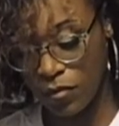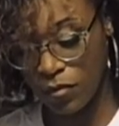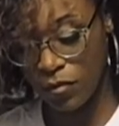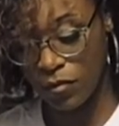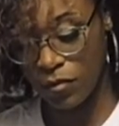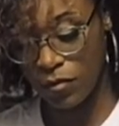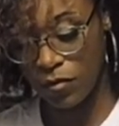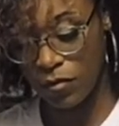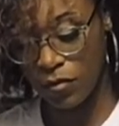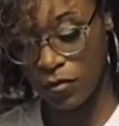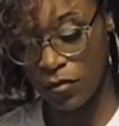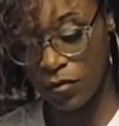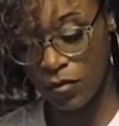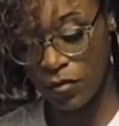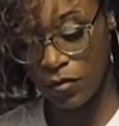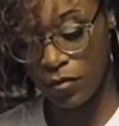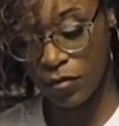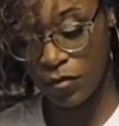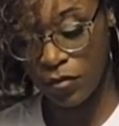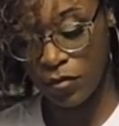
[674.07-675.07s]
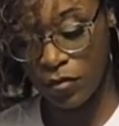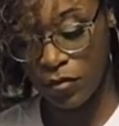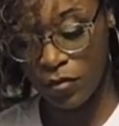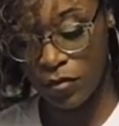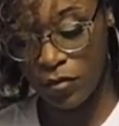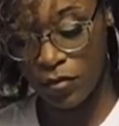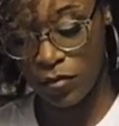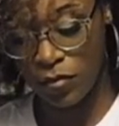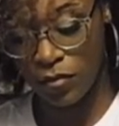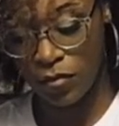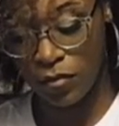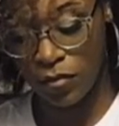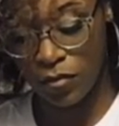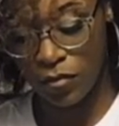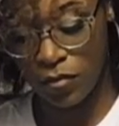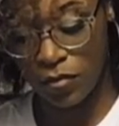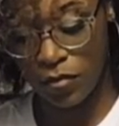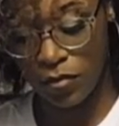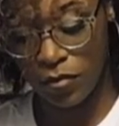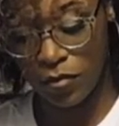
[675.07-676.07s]

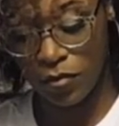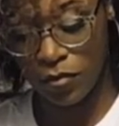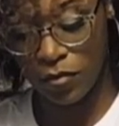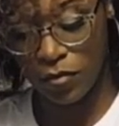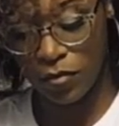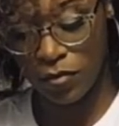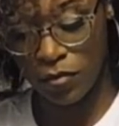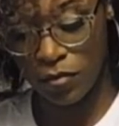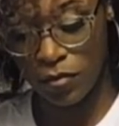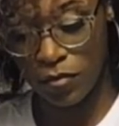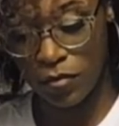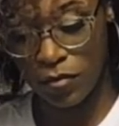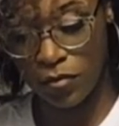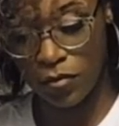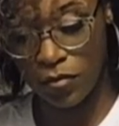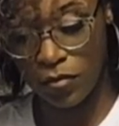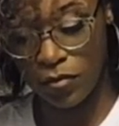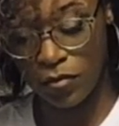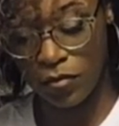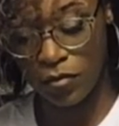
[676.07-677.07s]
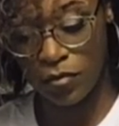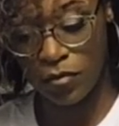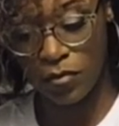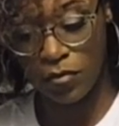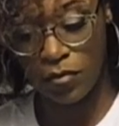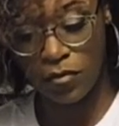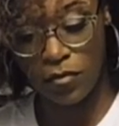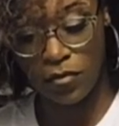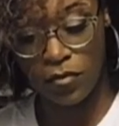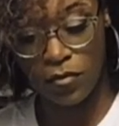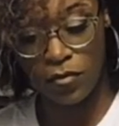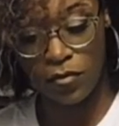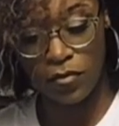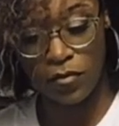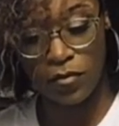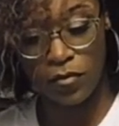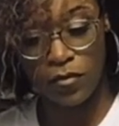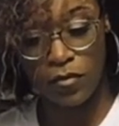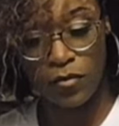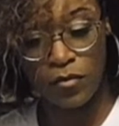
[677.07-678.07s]

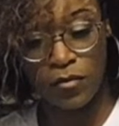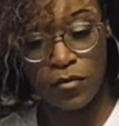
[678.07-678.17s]
[no speech]